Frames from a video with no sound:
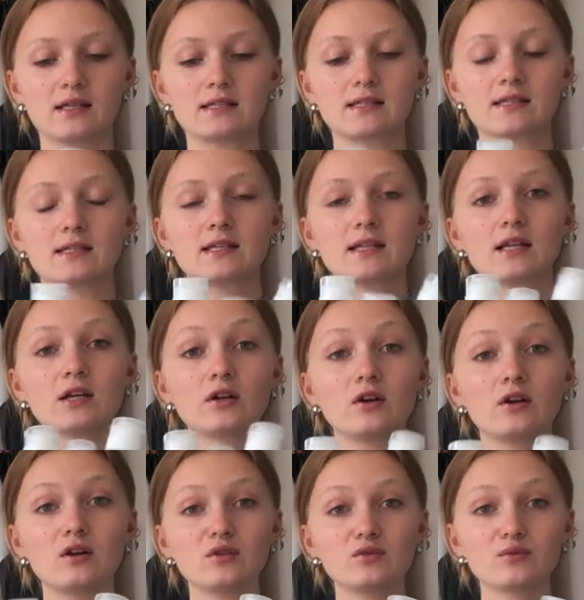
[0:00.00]

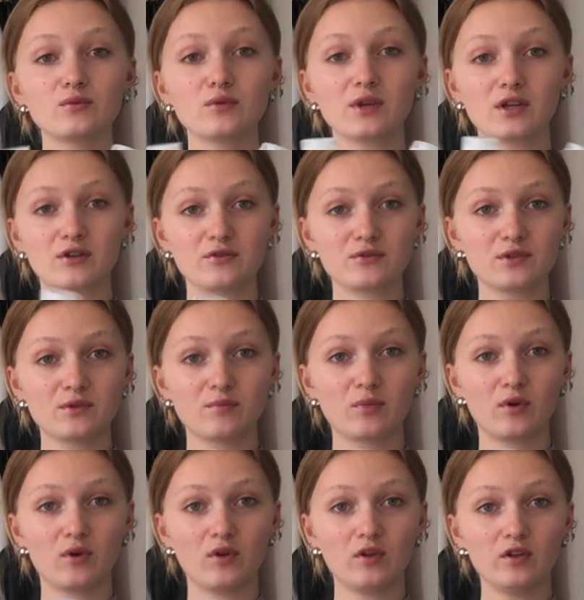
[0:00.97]
silicone
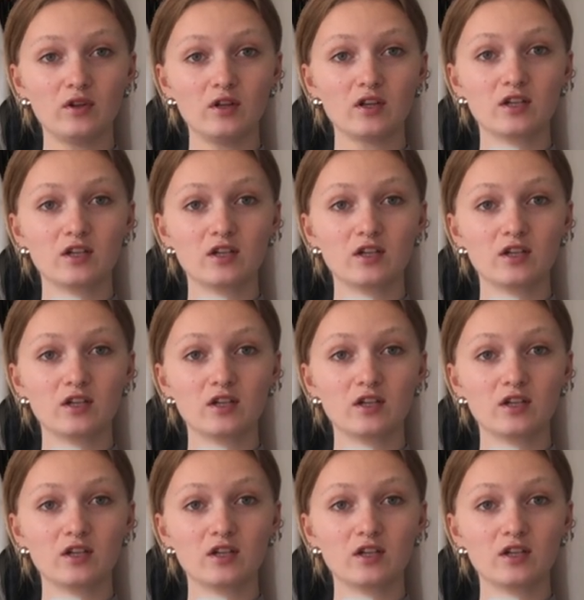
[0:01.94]
reusable